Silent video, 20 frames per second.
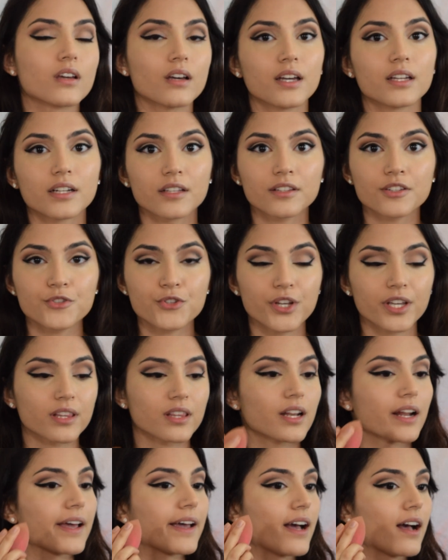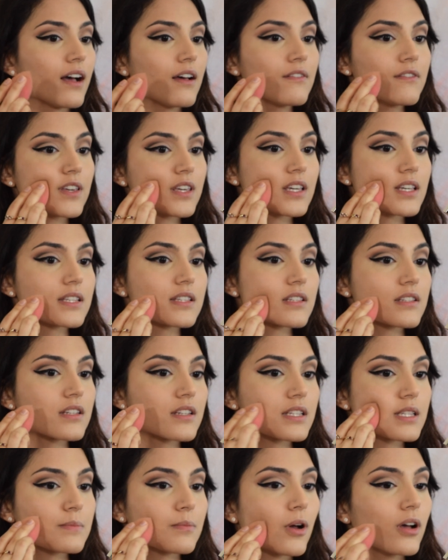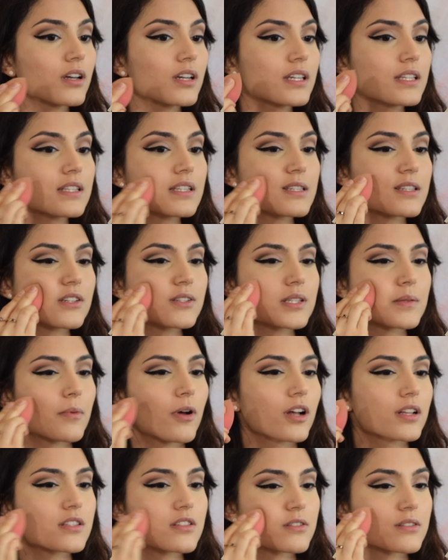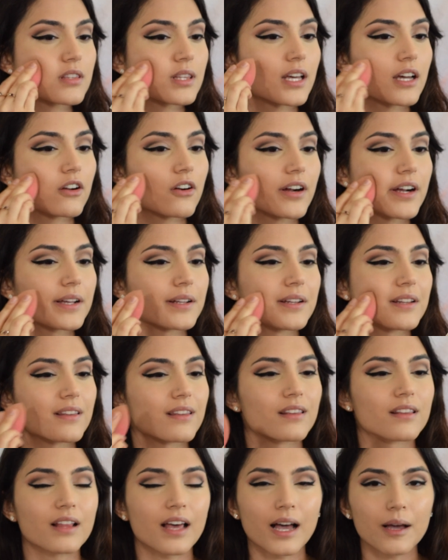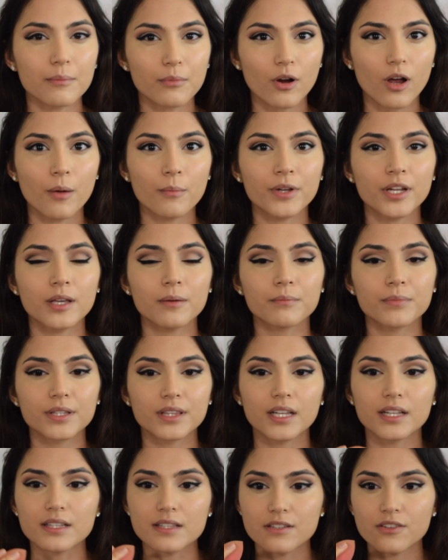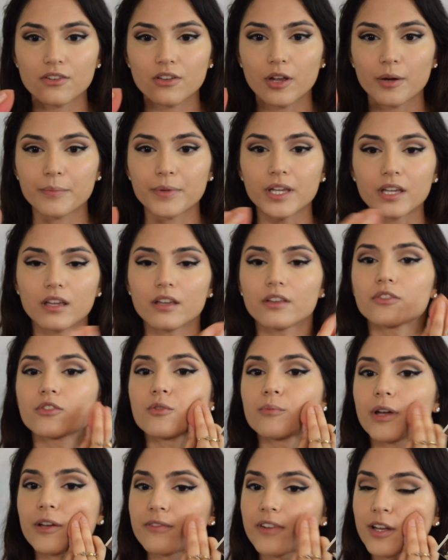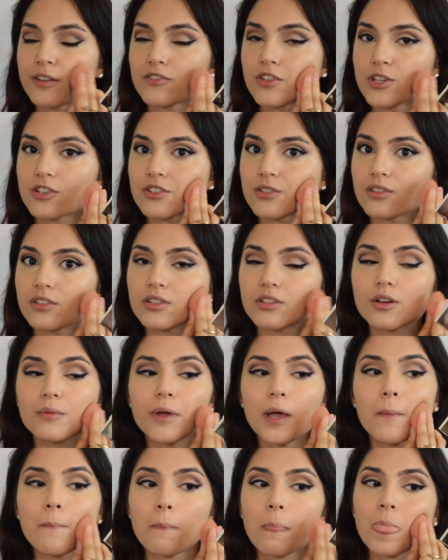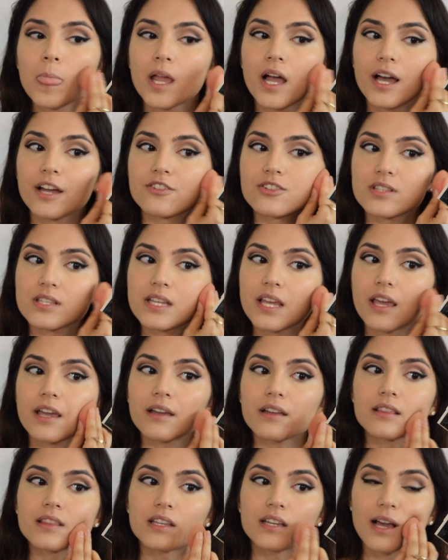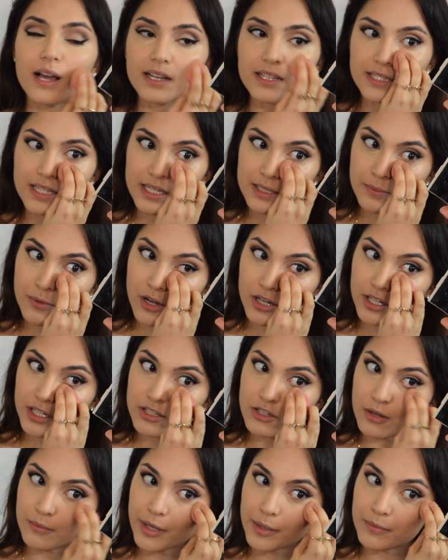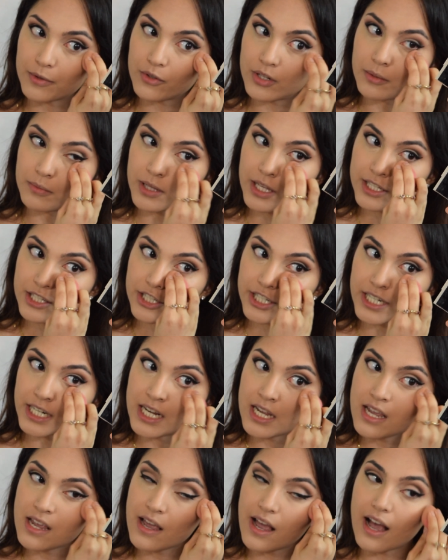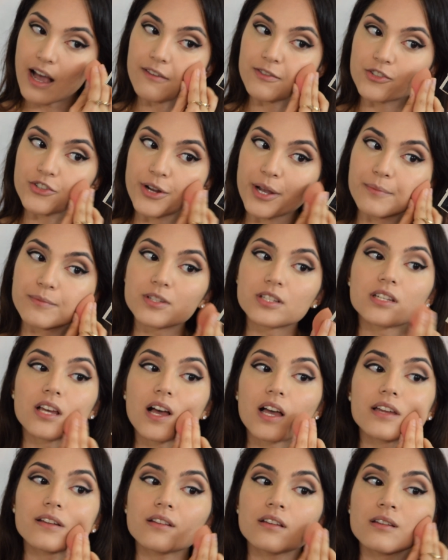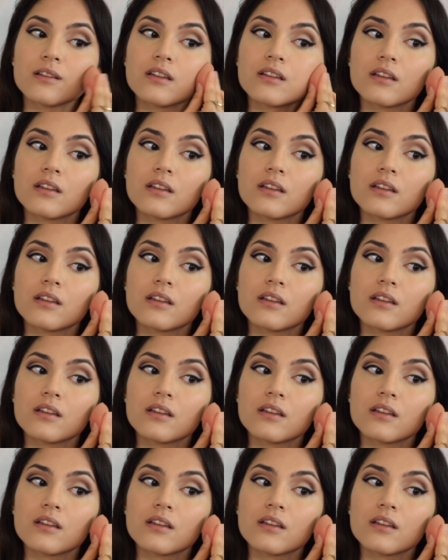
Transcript: Another trick that I have is to spot conceal spots that aren't that prominent but that still are peeking through my foundation a little bit. I just take the excess product on my beauty blender after I'm done